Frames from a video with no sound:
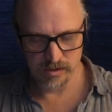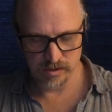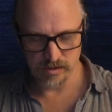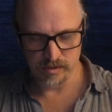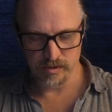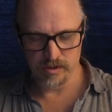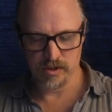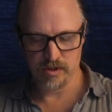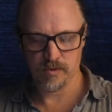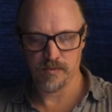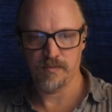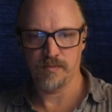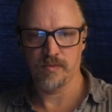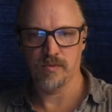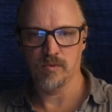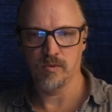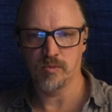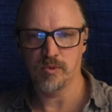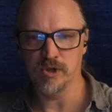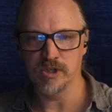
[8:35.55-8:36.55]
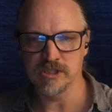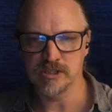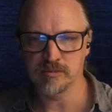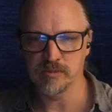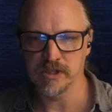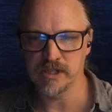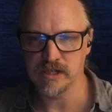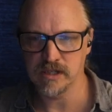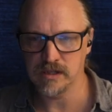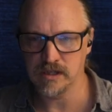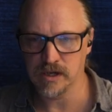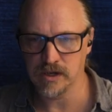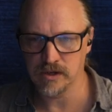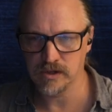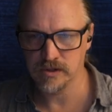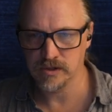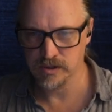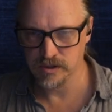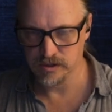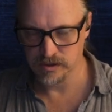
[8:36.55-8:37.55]
we go. Put a split in
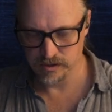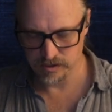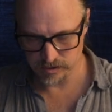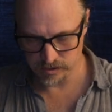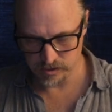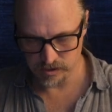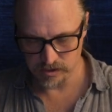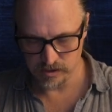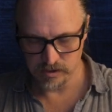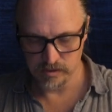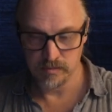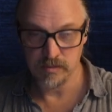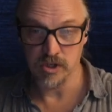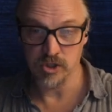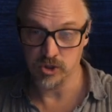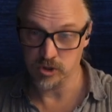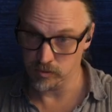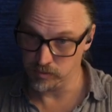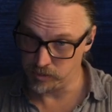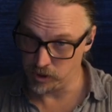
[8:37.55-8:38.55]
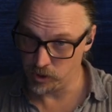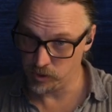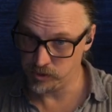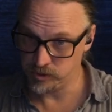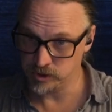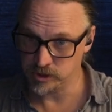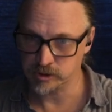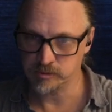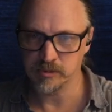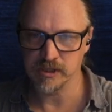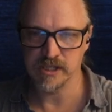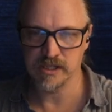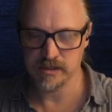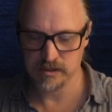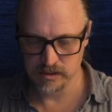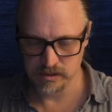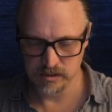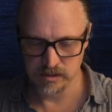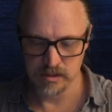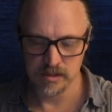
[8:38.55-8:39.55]
there. Make sure both are split.
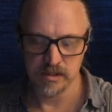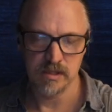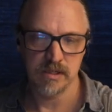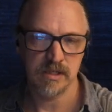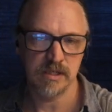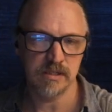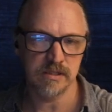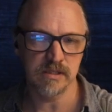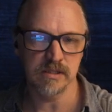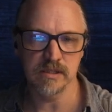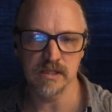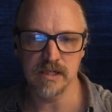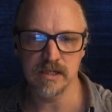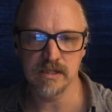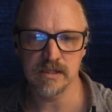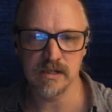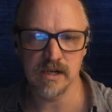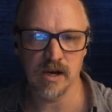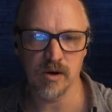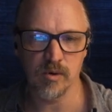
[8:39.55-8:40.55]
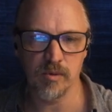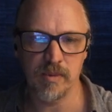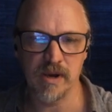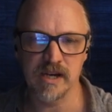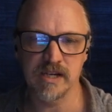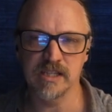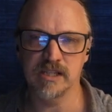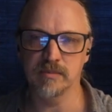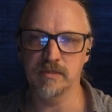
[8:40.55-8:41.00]
Hit delete. Now we're back at the